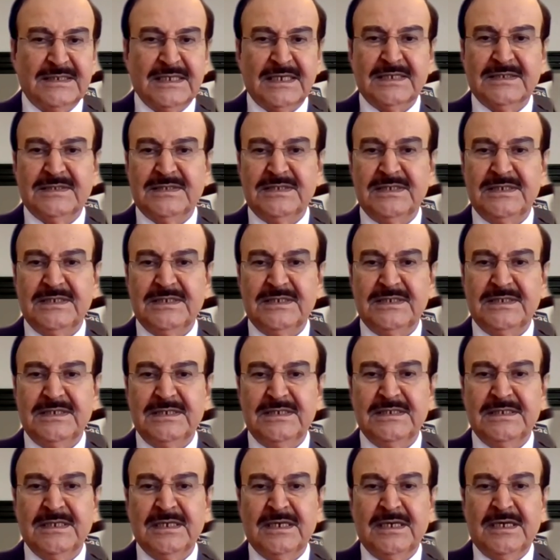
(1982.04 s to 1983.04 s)
can
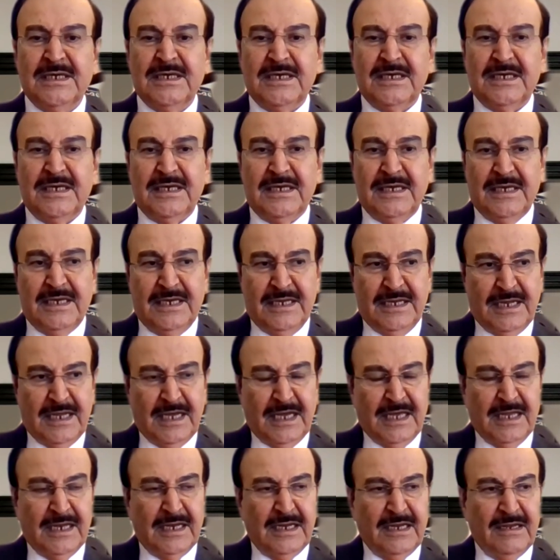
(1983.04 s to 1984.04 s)
succeed
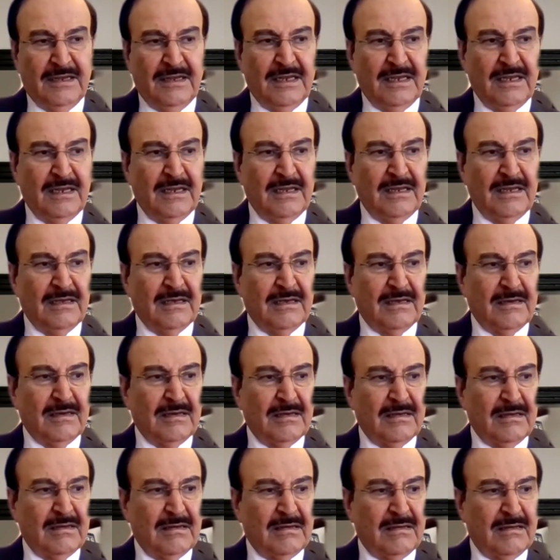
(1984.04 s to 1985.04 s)
in any
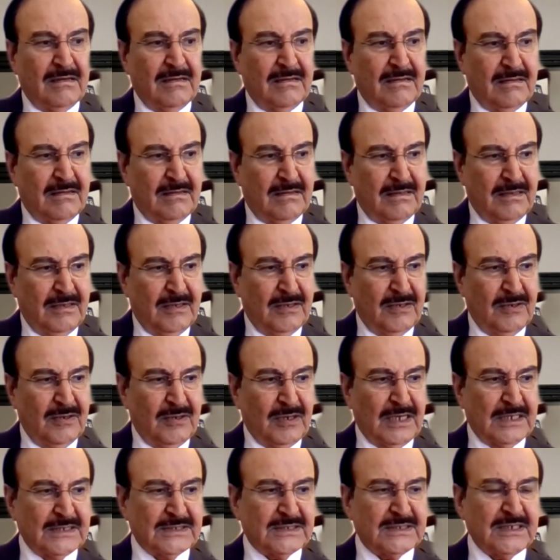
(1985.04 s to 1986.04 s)

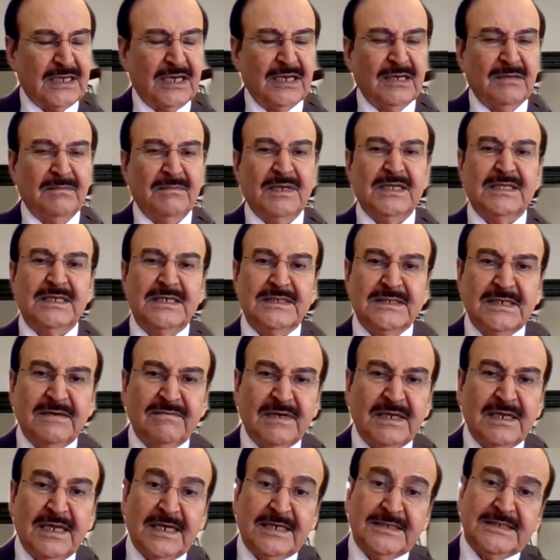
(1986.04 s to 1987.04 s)
assignment he's
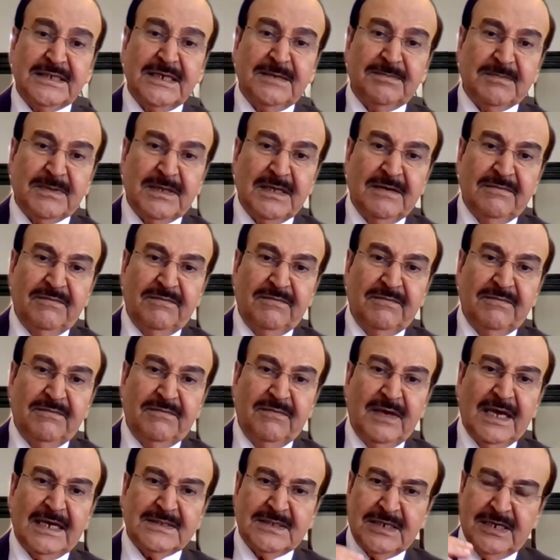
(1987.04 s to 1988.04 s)
given, except if
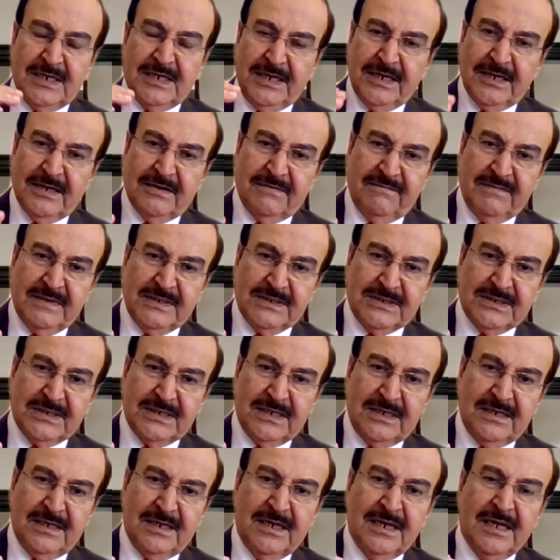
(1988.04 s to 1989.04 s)
he has a clear
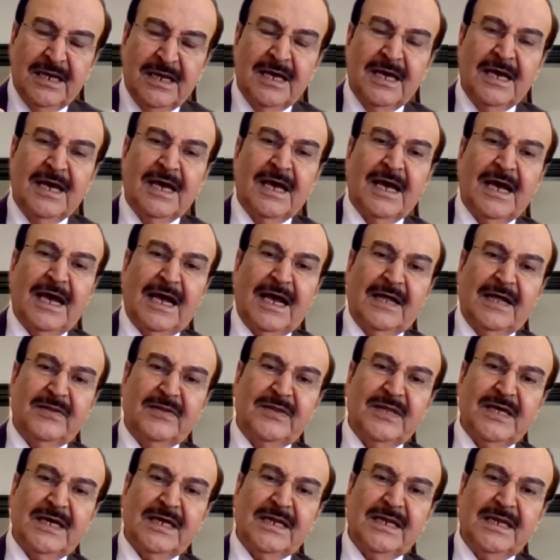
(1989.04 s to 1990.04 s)
vision.
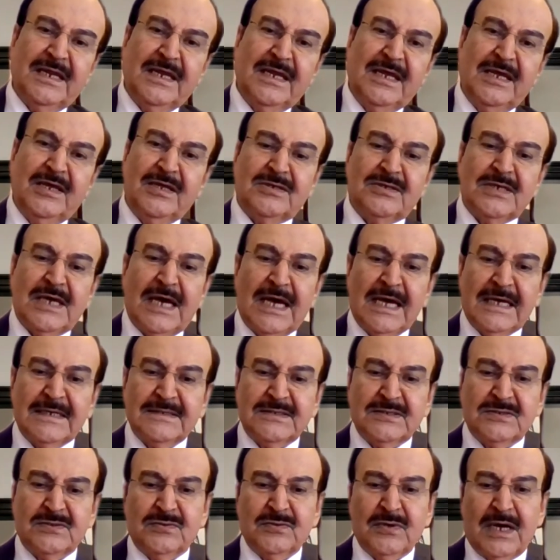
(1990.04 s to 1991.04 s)
And then he has
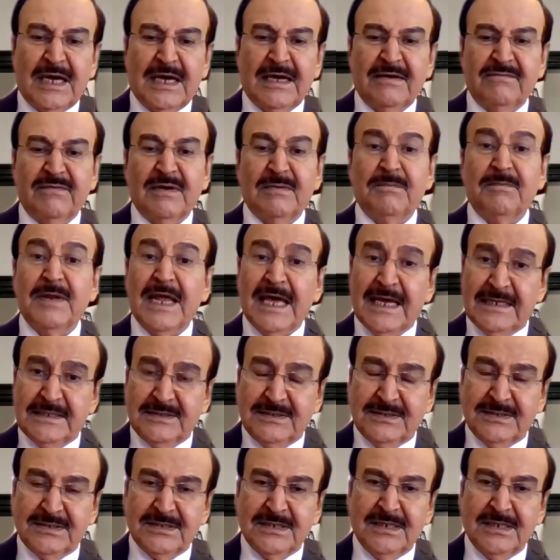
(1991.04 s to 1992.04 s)
to have
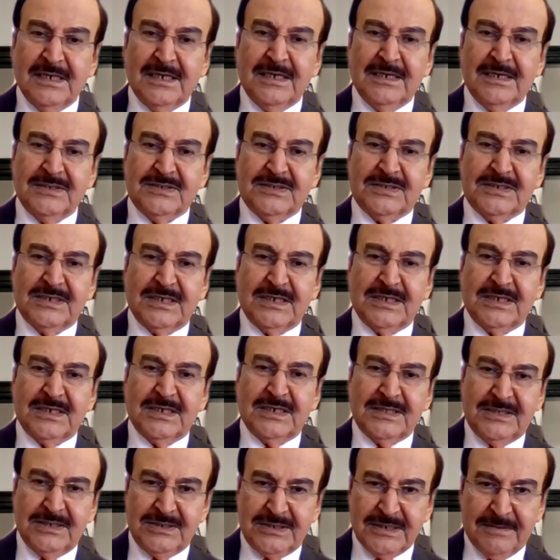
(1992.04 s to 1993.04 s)
plans,
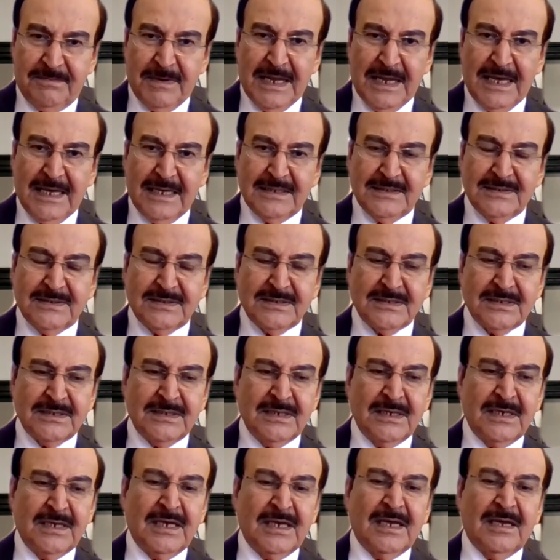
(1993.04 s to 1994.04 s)
strategic
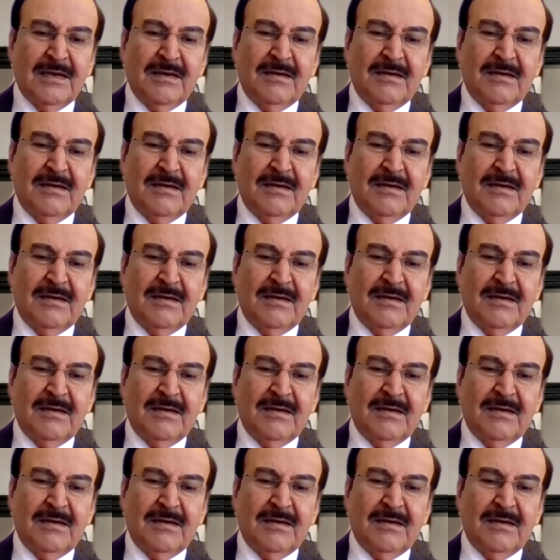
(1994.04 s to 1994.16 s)
plans,